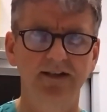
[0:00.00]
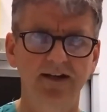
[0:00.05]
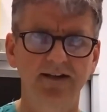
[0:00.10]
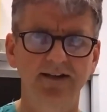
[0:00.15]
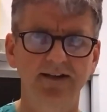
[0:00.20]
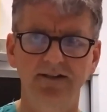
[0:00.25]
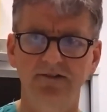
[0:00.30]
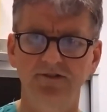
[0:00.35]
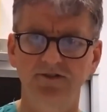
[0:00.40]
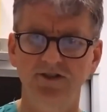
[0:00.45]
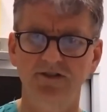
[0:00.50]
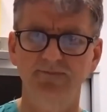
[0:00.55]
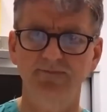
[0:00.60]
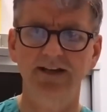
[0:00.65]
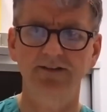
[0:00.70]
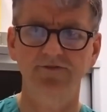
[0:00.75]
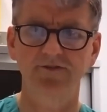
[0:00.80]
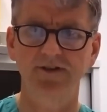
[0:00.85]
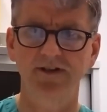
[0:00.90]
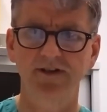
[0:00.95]
and it'll just
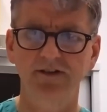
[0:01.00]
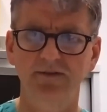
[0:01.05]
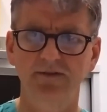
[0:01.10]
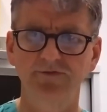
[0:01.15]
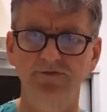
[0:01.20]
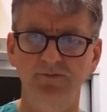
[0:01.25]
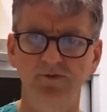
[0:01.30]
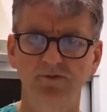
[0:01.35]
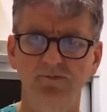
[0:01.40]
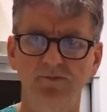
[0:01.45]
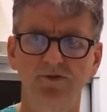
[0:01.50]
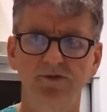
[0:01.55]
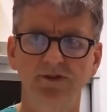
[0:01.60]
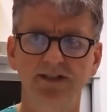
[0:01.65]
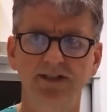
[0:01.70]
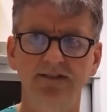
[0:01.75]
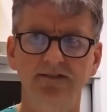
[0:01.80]
make for an uncomfortable morning.